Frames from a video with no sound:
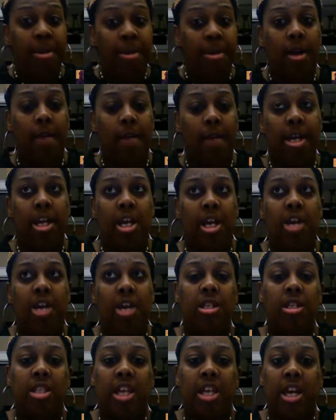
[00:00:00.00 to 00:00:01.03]
don't be, I
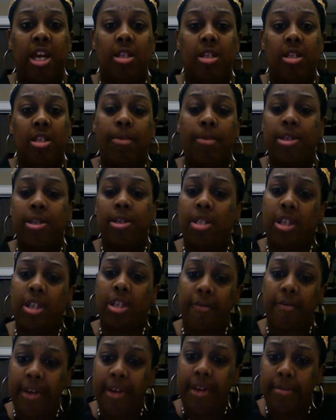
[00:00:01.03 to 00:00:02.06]
mean, here's the thing, don't
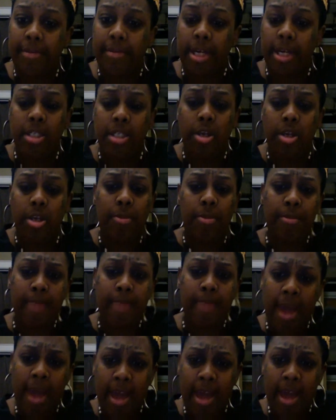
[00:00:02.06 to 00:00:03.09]
beat yourself up and
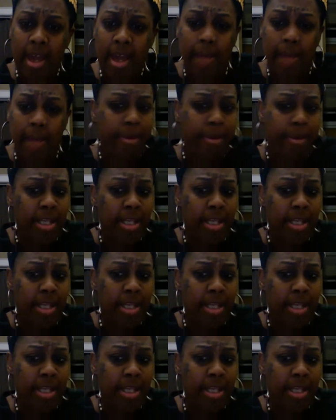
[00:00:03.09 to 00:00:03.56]
don't be mad.